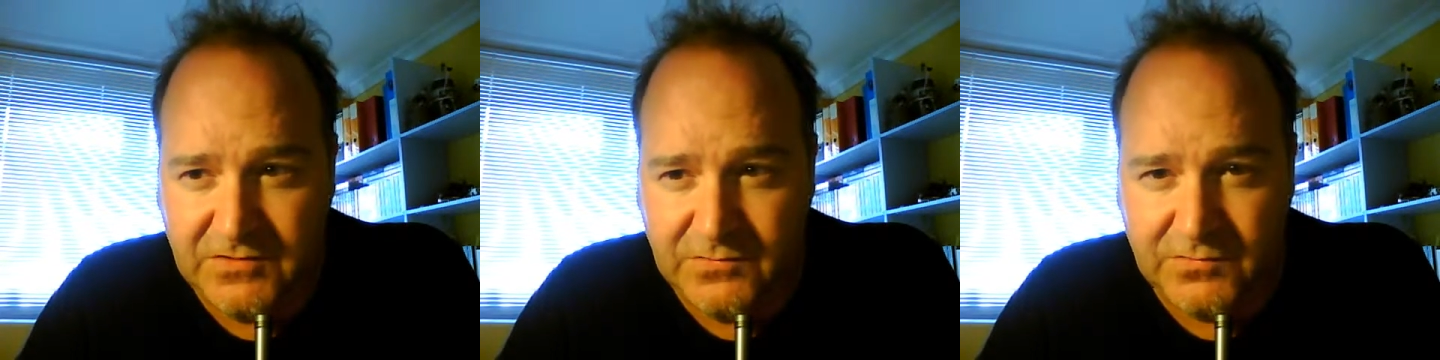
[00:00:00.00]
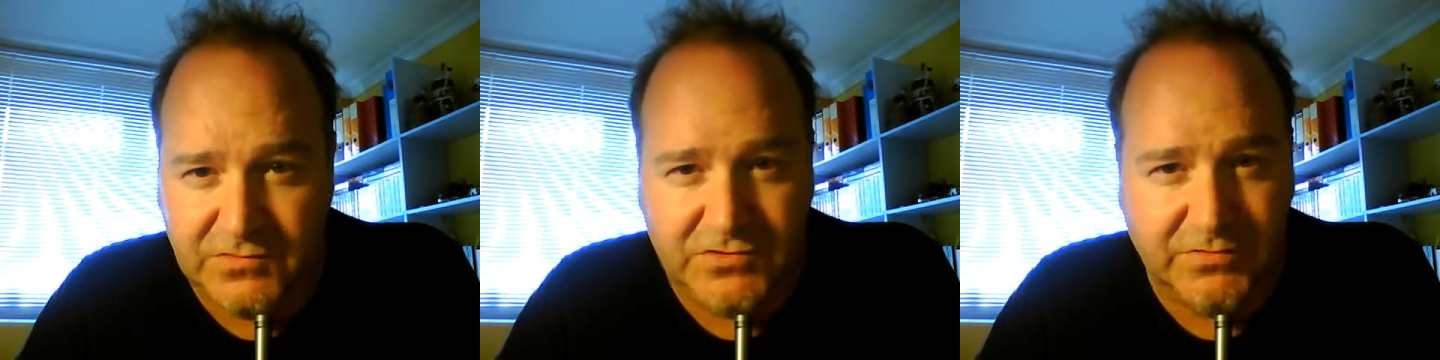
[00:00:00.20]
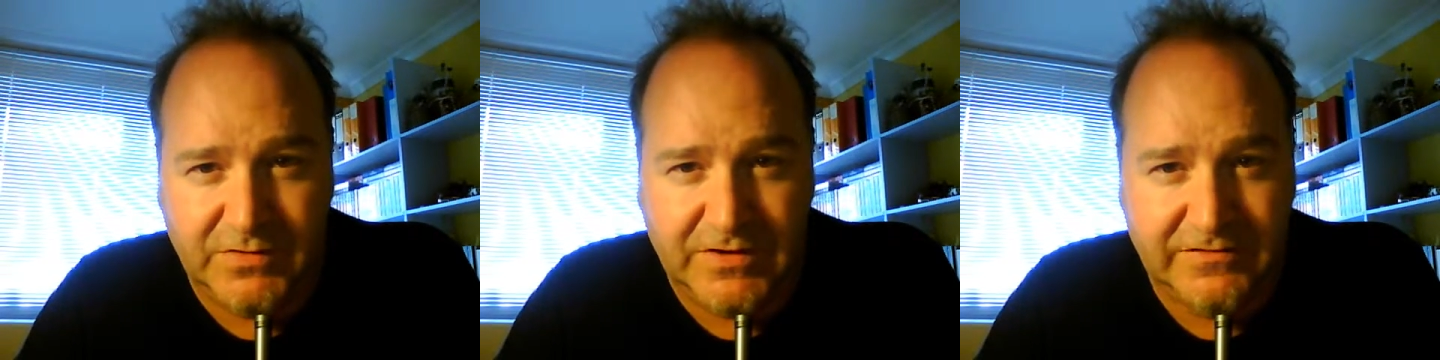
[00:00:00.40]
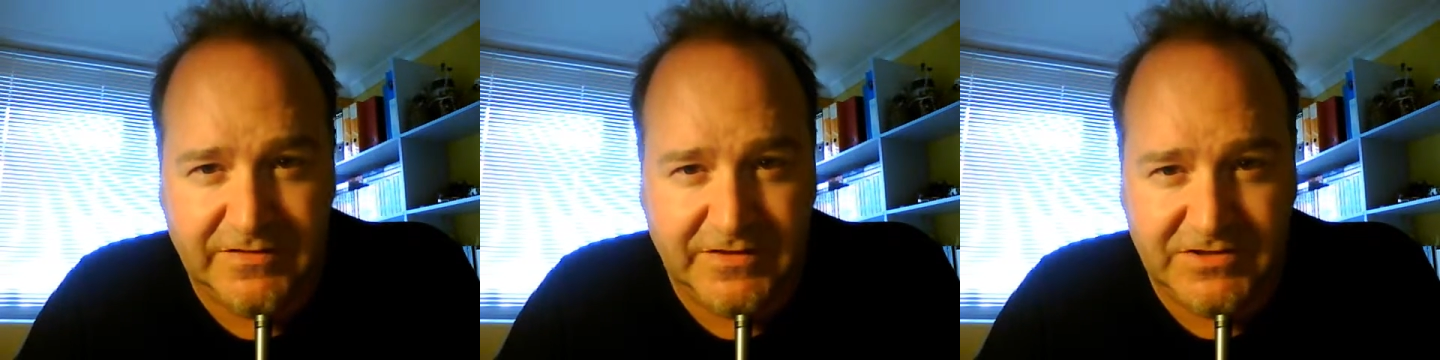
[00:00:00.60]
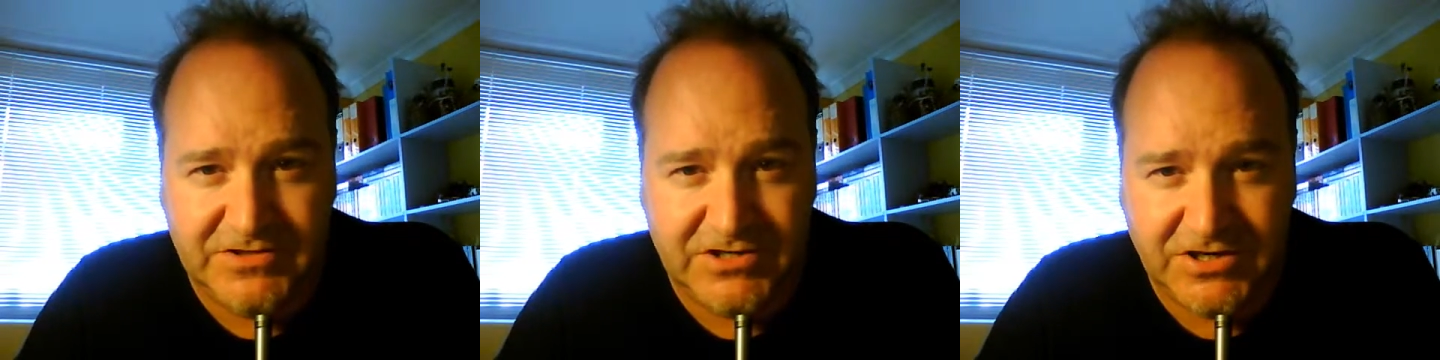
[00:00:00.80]
will do
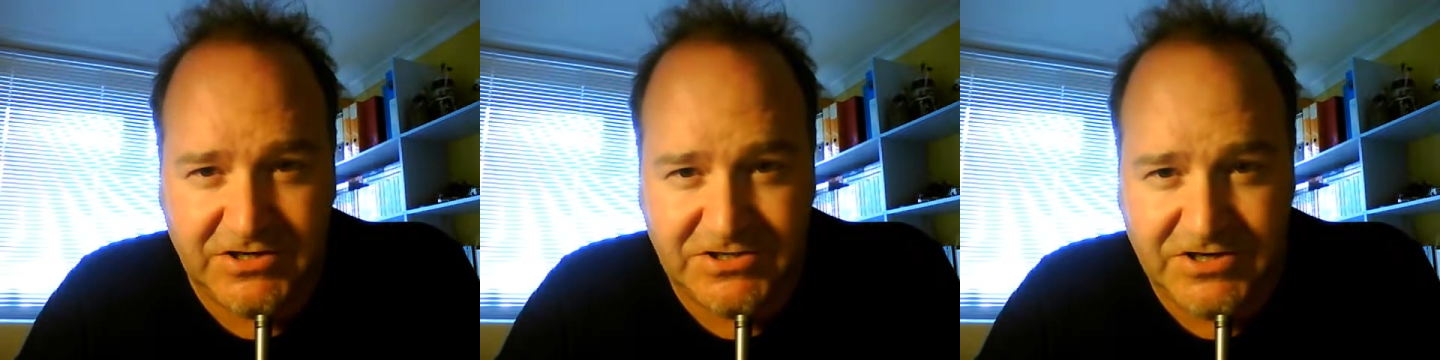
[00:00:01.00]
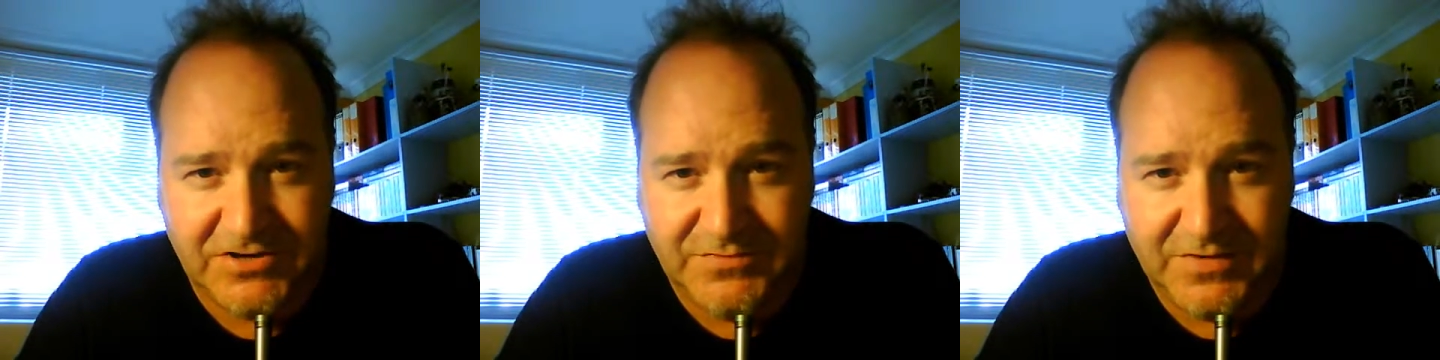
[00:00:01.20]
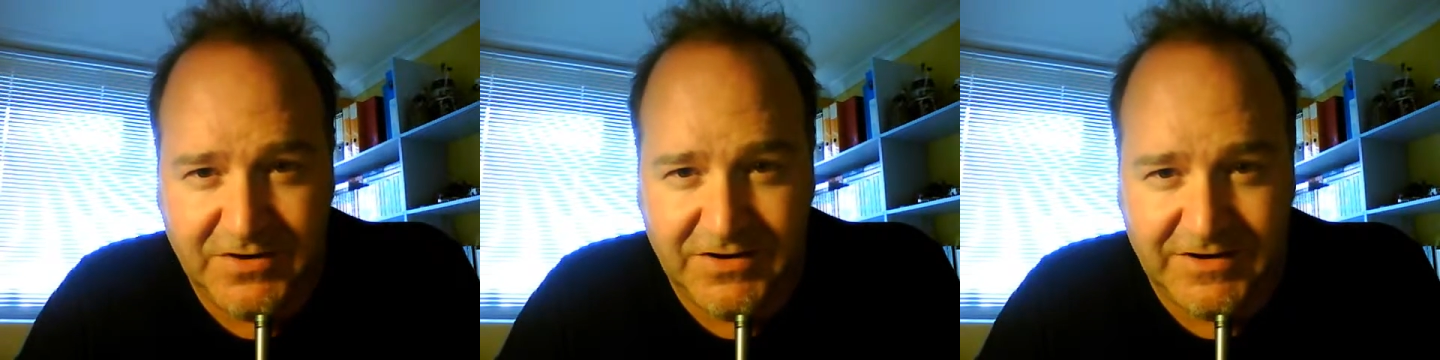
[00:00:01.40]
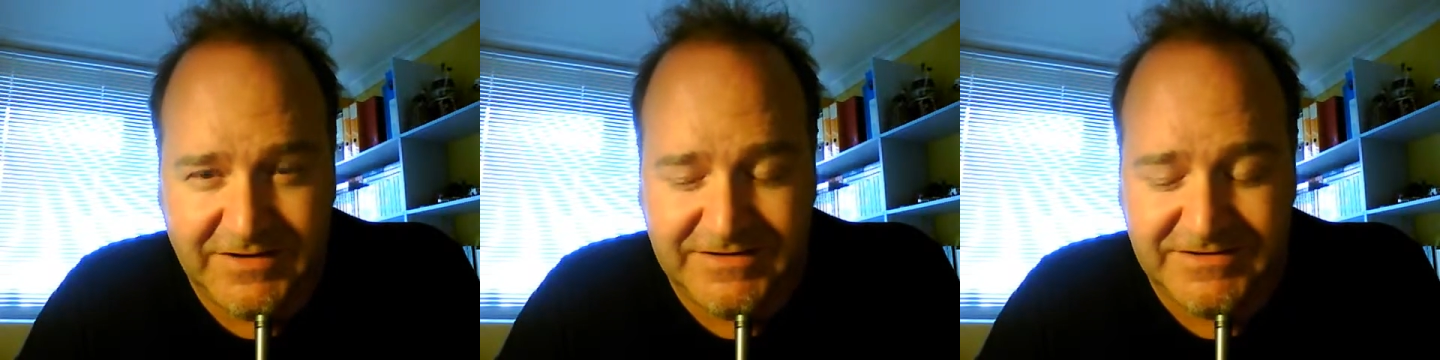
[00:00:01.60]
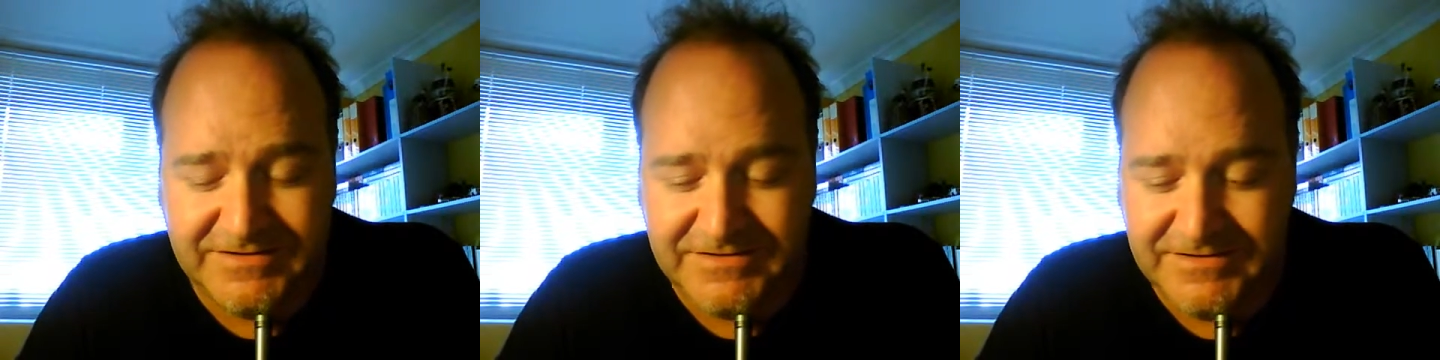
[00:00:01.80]
anything to change their
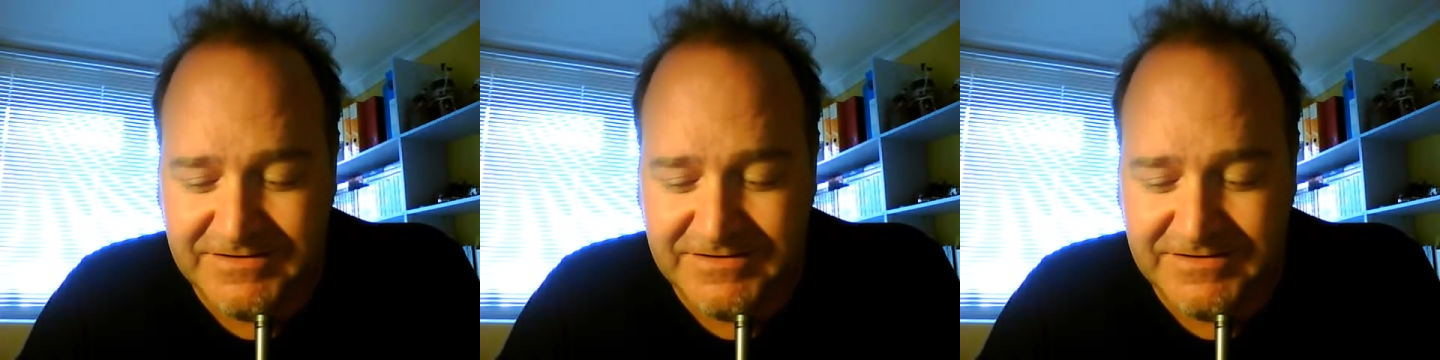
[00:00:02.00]
minds,